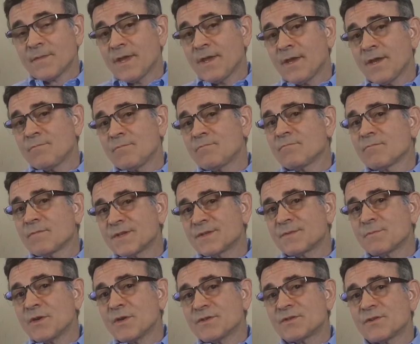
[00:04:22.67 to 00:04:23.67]
And it's
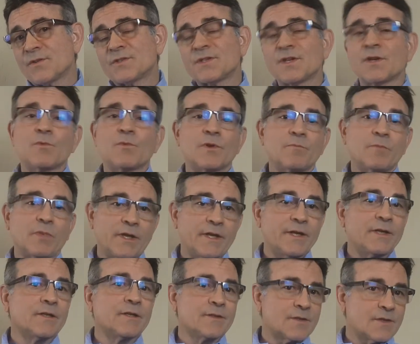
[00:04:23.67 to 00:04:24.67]
been associated with
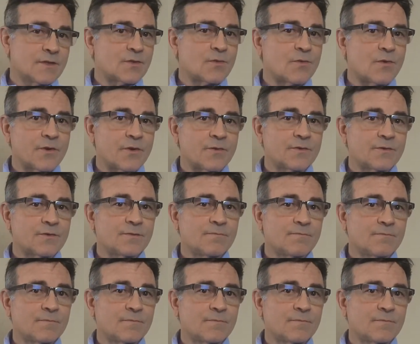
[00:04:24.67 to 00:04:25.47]
platelet disorders.